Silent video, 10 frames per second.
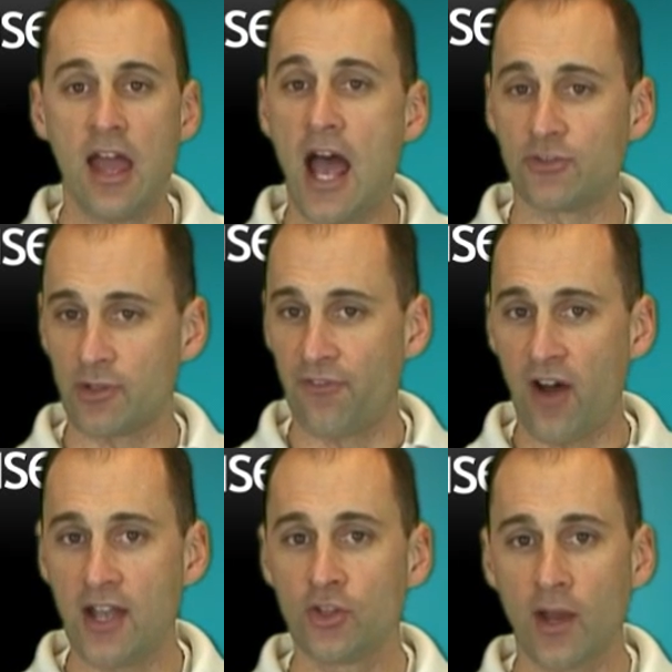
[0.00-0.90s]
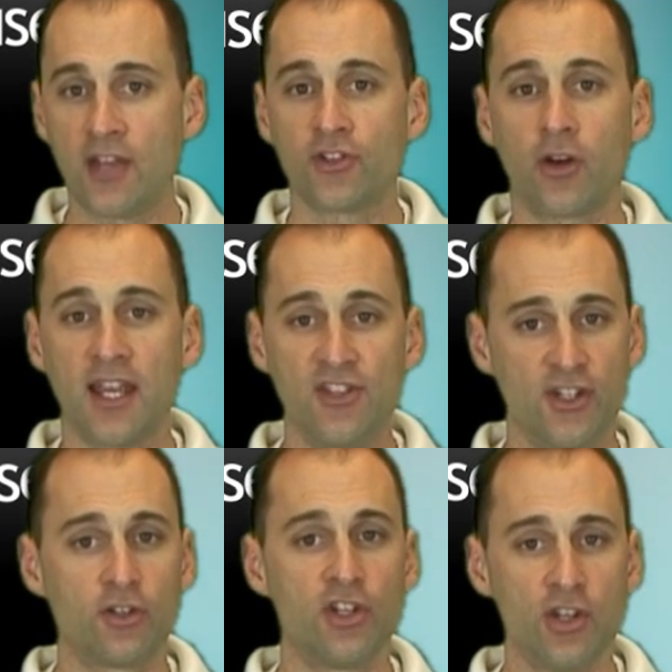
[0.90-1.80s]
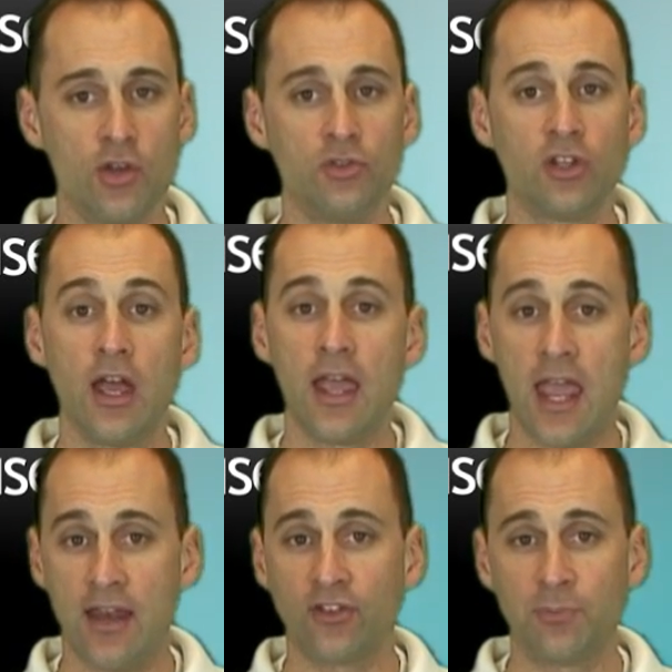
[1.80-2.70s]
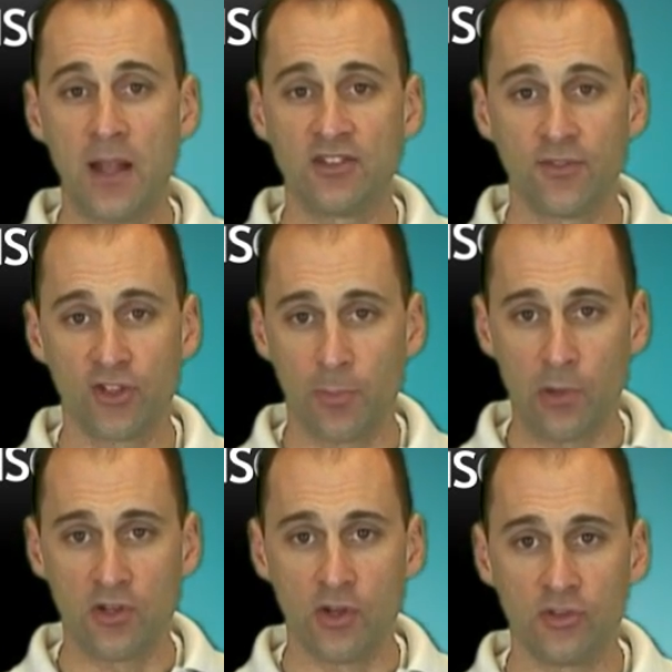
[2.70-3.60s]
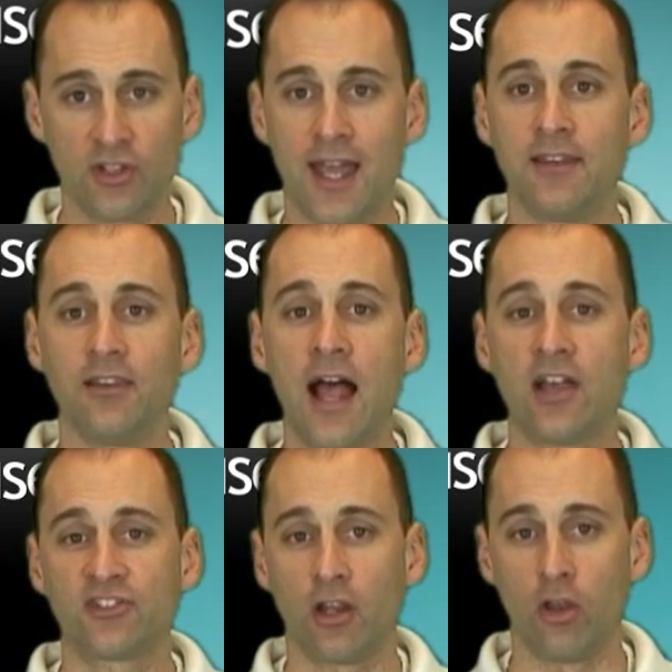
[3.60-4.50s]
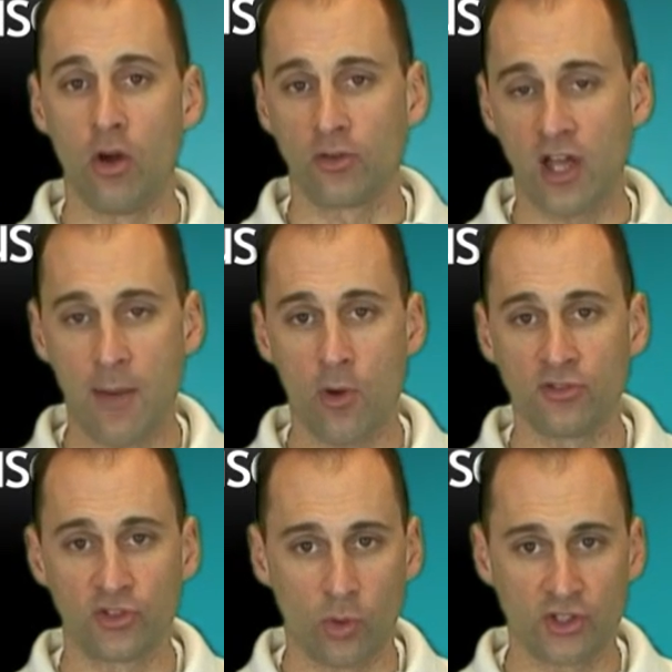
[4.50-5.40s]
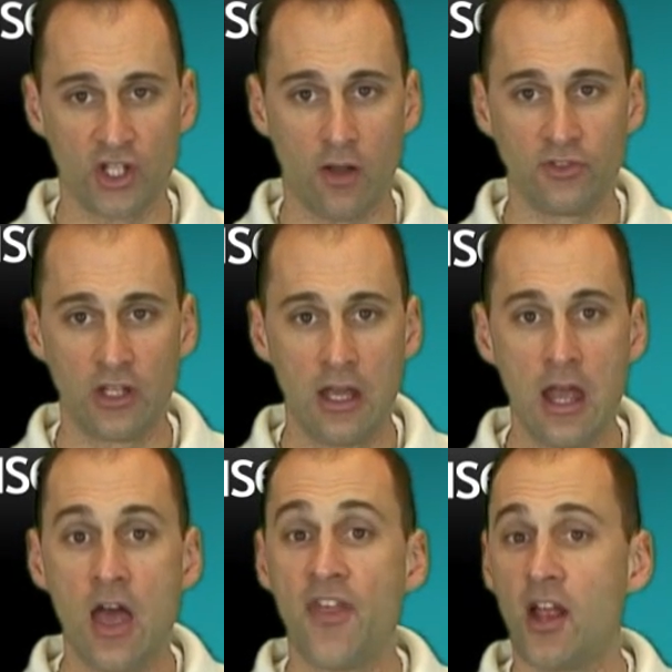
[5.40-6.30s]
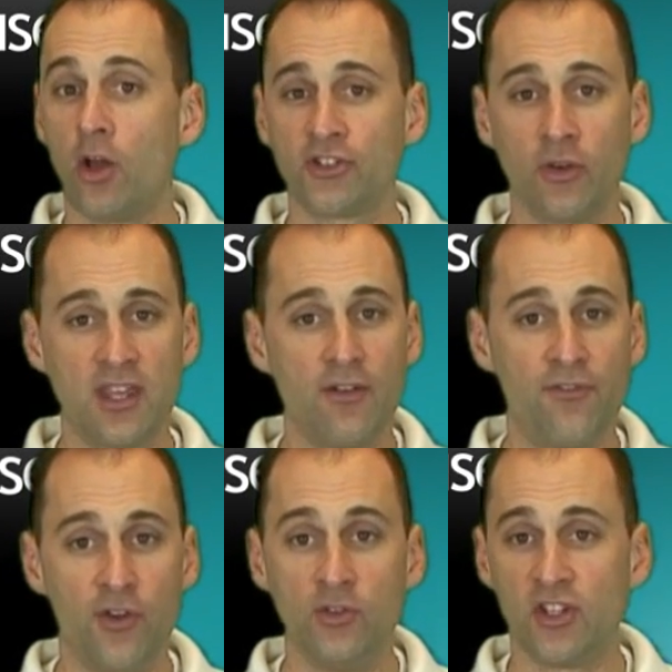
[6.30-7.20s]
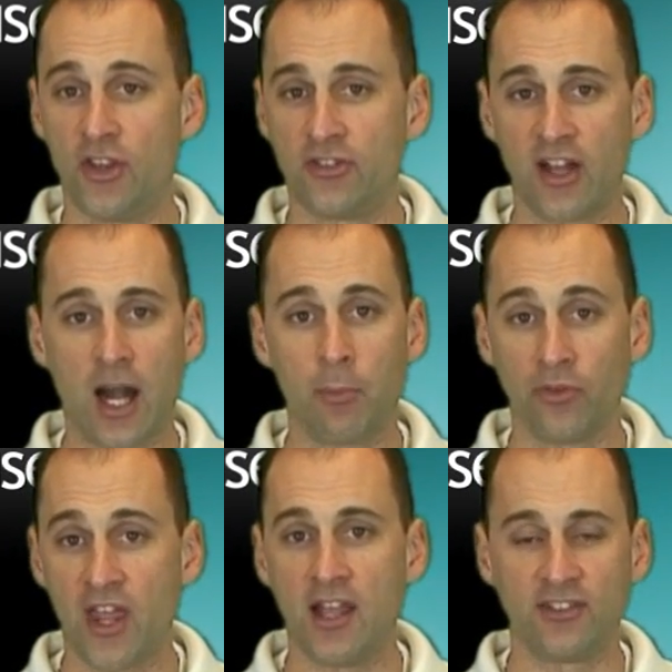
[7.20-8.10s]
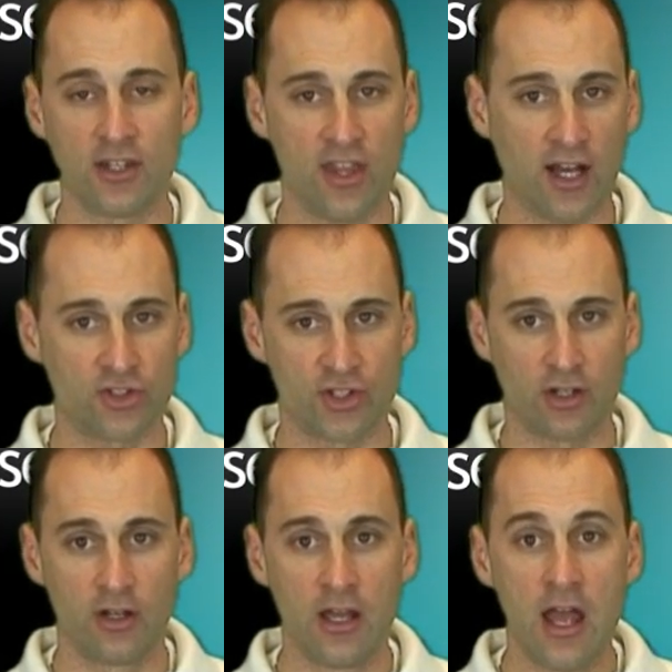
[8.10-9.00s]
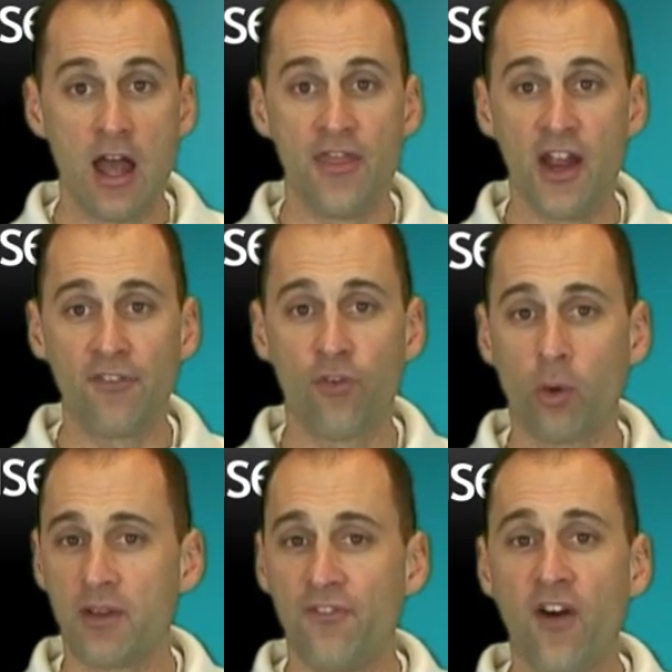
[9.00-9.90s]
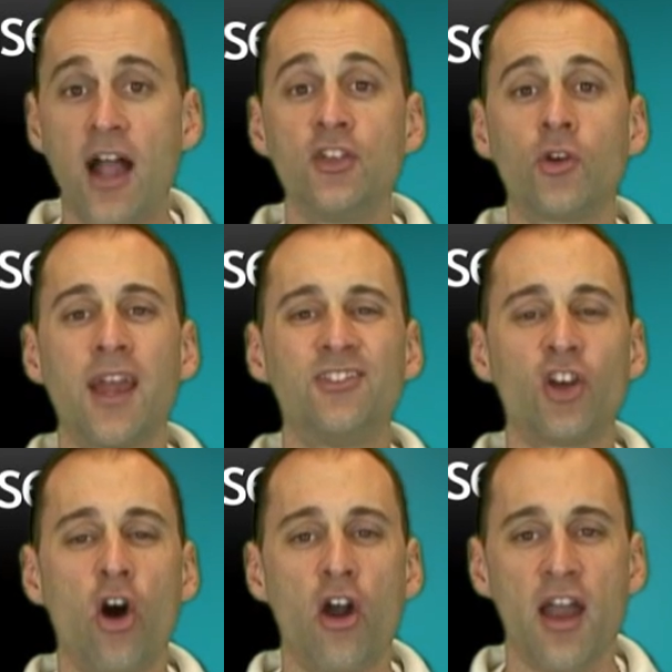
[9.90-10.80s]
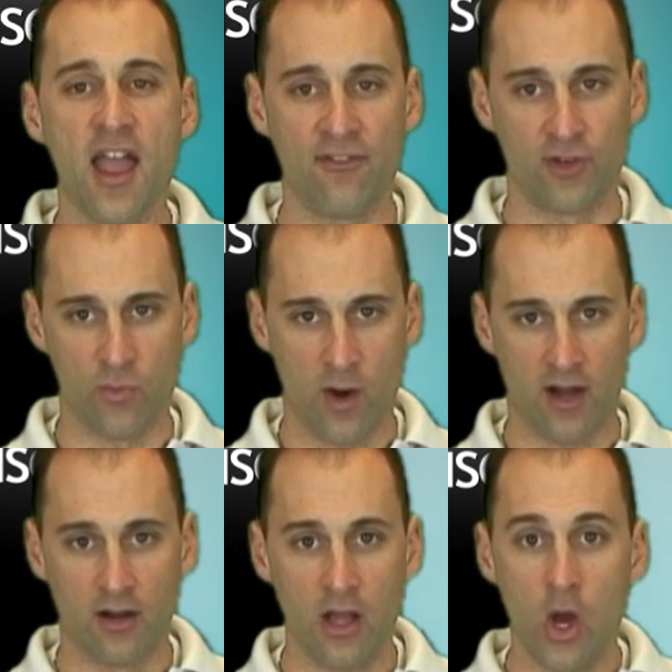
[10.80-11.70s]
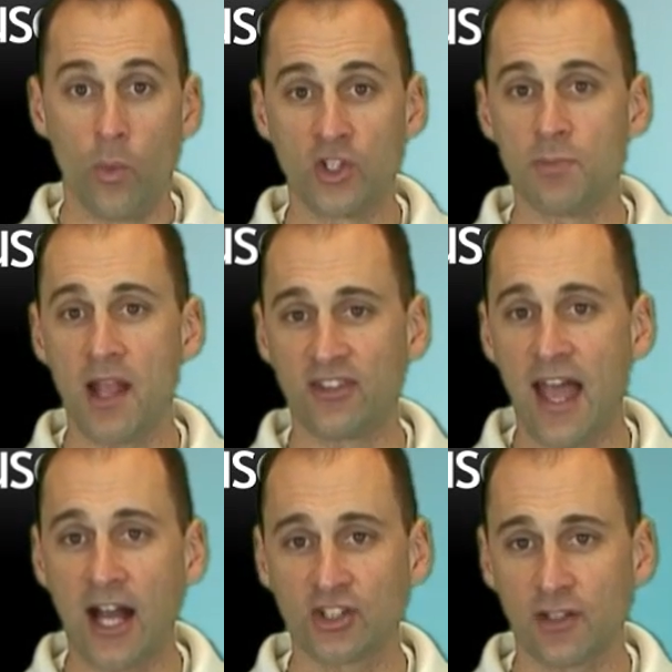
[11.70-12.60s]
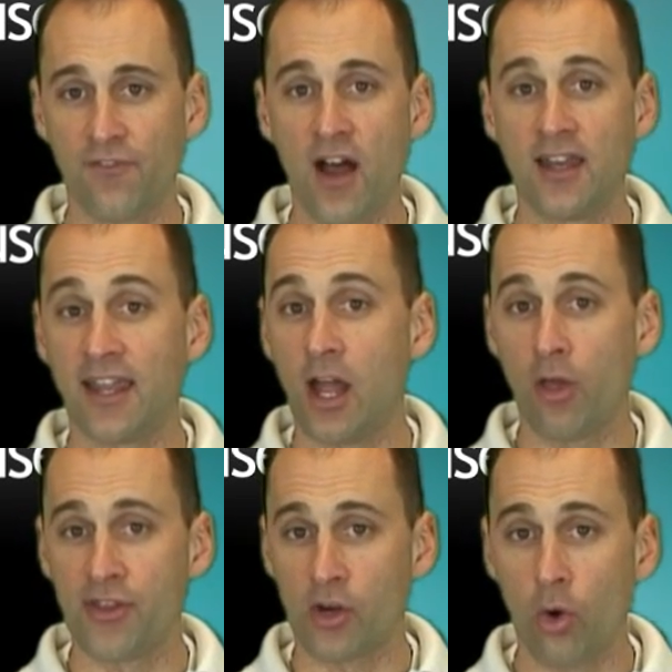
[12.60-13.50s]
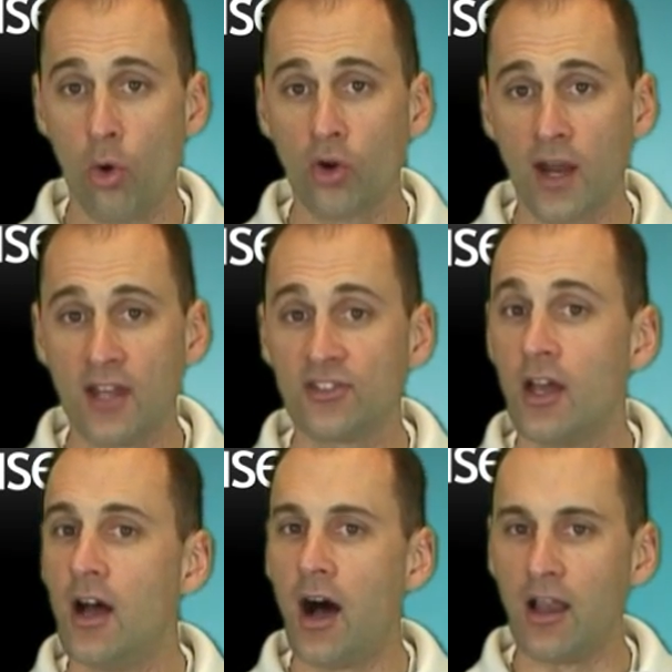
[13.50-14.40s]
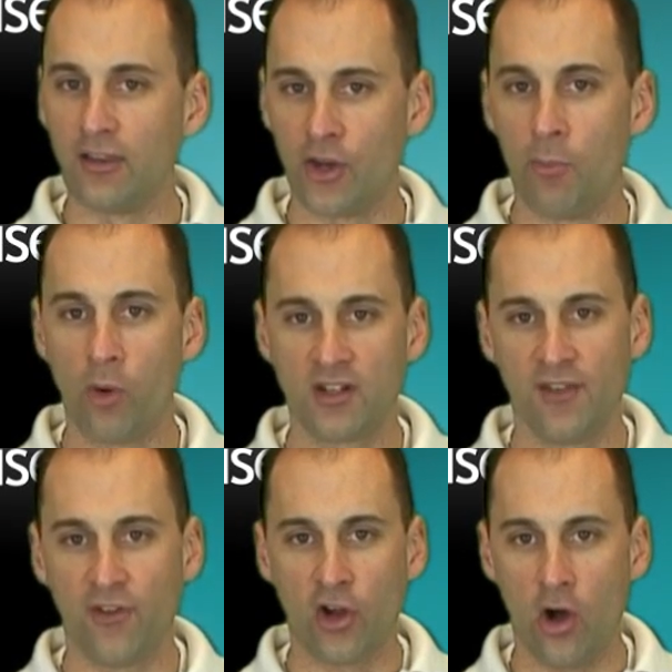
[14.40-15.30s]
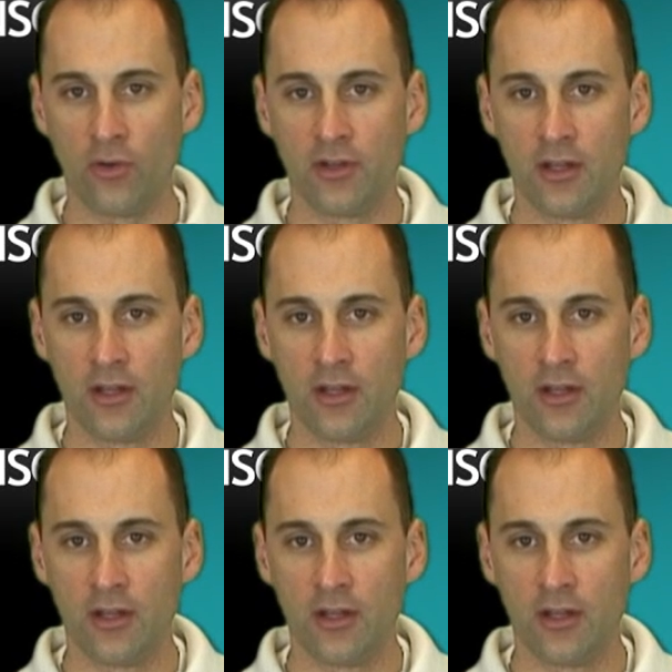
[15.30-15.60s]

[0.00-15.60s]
as refined grains are easier to use, inexpensive to produce, and last a long time on store shelves. They also give foods a desirable taste and texture. Therefore, refined grains are everywhere, which makes actually finding healthier whole grains a little more difficult,